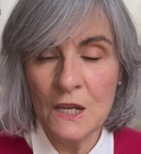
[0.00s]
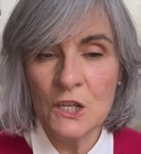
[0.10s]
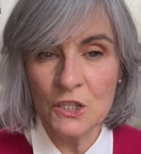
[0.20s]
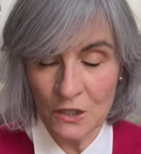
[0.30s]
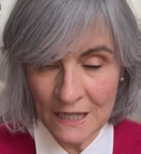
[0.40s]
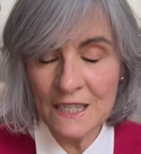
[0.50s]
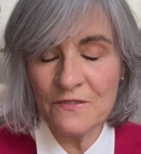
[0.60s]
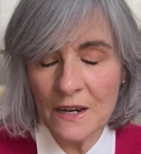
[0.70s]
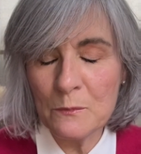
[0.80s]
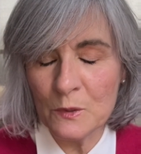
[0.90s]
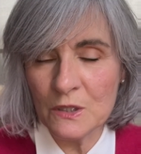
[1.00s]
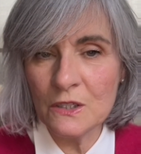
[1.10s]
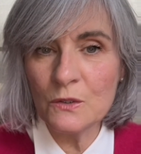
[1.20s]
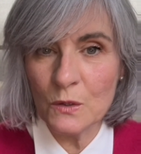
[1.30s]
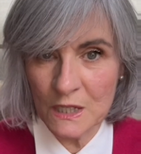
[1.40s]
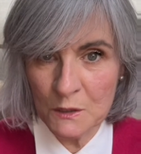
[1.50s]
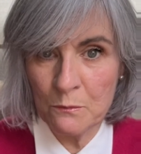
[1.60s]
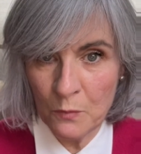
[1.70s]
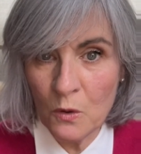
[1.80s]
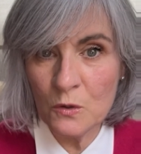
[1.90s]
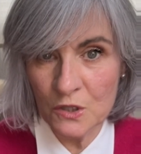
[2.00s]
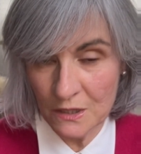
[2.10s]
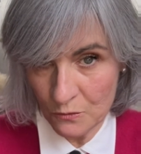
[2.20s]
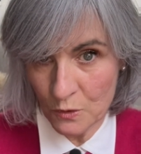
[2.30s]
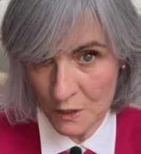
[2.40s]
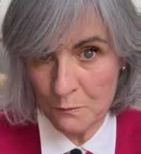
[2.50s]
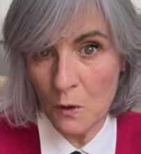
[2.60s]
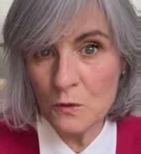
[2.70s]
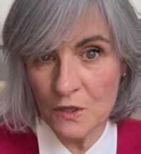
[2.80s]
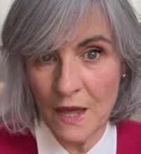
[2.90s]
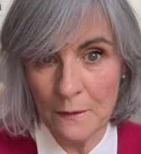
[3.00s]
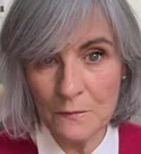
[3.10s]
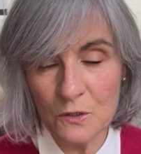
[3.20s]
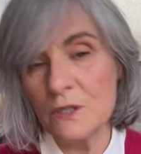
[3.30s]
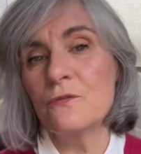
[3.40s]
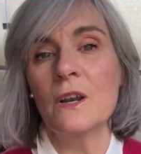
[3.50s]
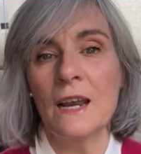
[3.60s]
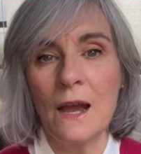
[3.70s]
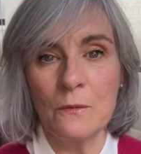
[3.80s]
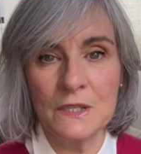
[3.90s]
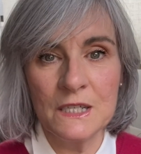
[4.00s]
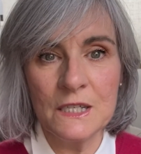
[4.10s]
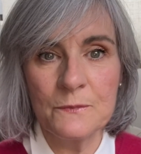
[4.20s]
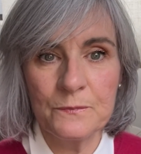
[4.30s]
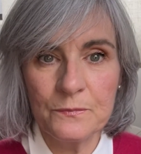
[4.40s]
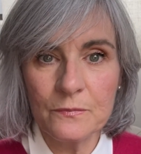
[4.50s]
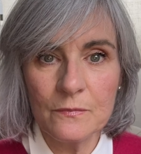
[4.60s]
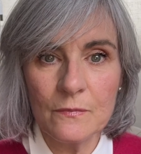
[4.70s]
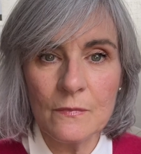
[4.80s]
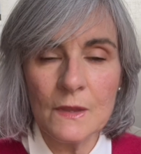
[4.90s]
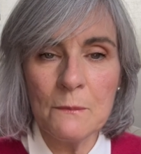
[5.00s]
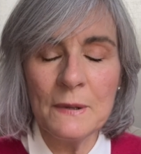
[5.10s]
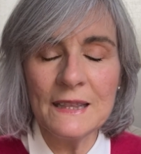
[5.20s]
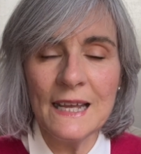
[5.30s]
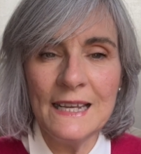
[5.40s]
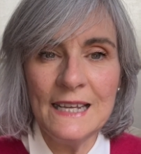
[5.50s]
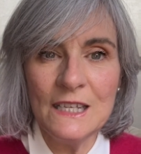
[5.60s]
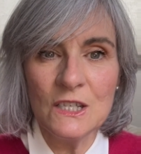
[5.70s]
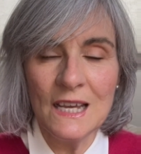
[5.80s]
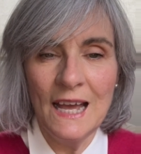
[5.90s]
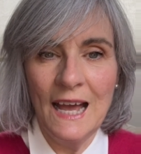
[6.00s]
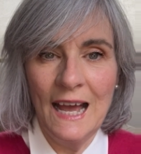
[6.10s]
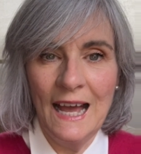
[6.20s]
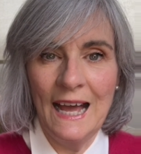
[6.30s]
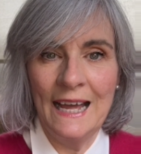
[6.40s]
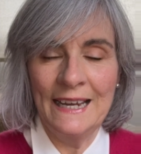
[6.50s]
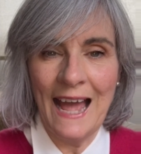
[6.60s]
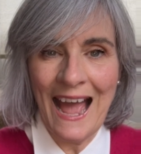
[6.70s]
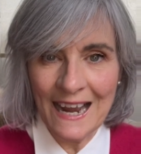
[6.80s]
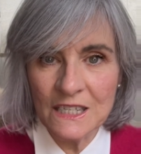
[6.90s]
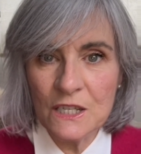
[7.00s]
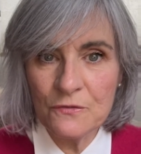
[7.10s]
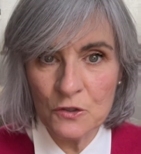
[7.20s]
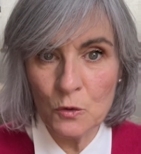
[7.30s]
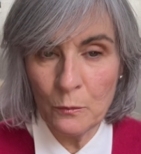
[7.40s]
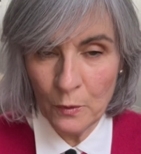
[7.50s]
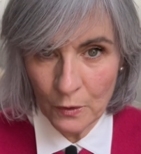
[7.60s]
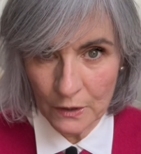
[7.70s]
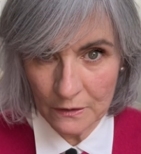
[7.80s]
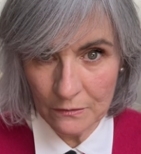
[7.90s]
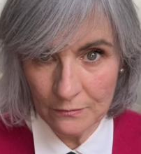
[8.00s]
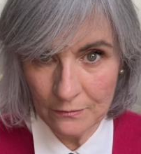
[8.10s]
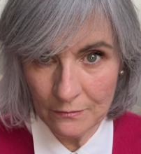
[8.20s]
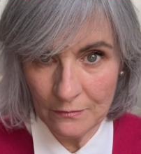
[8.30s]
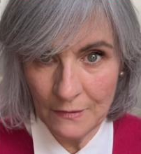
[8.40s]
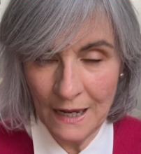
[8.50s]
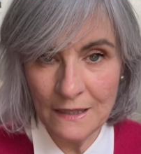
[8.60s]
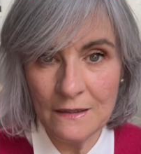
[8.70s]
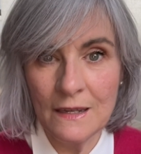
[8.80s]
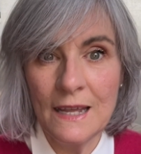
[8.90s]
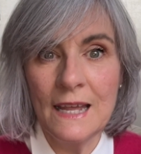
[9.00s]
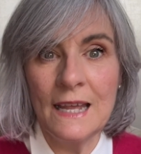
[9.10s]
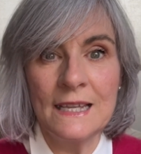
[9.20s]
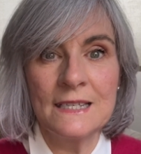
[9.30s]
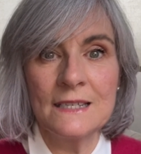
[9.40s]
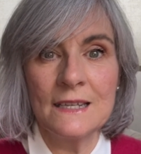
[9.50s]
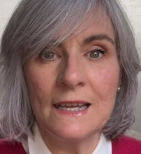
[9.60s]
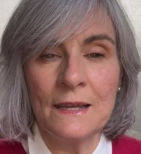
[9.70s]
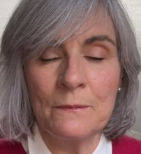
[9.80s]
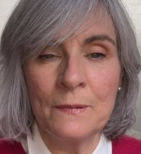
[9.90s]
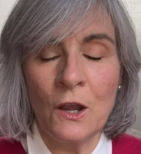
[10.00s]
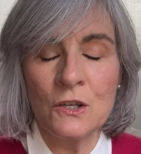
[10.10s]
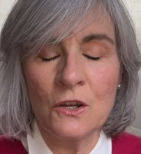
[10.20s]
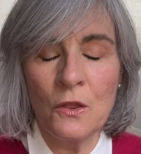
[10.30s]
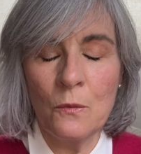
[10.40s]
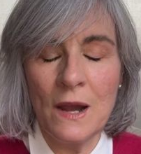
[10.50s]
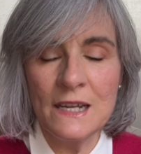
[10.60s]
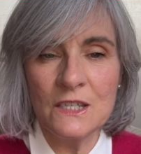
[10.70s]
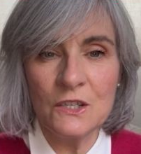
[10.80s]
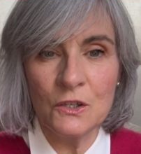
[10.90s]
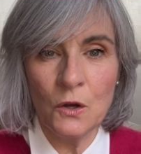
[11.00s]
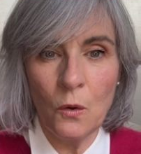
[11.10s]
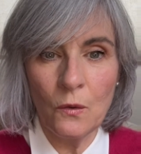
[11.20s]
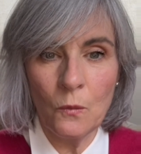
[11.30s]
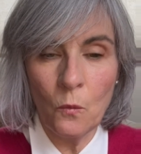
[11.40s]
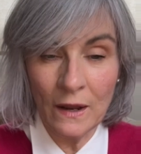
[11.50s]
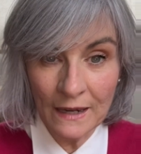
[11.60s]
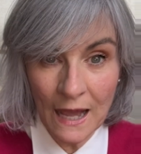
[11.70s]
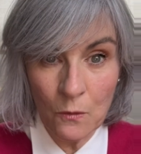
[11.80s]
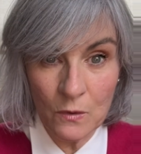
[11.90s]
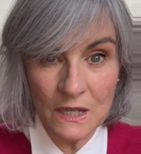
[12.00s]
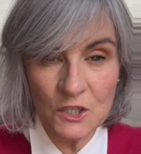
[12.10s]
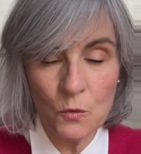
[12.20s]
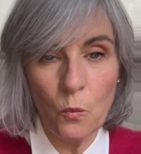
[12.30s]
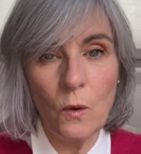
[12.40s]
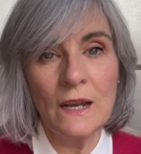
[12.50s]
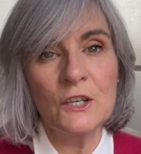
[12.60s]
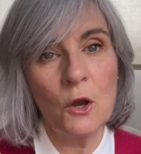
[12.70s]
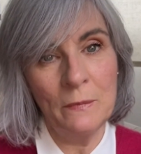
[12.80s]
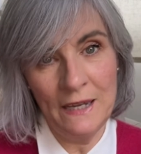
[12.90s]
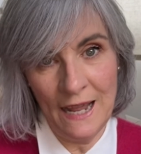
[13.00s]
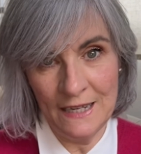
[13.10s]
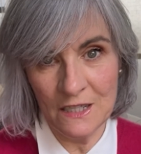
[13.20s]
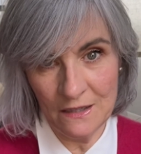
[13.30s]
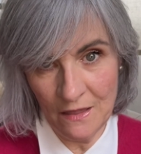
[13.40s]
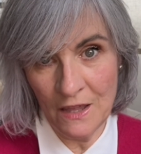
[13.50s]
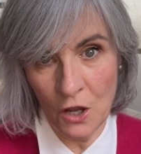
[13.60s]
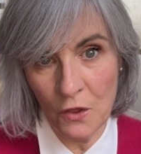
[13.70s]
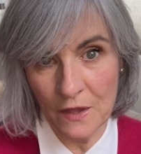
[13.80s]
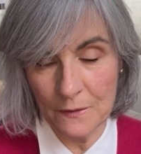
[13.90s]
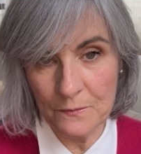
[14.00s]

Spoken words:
So it is very important to expose them to different languages, but they need an active support, right? It's because otherwise, you know, one language will dominate the other.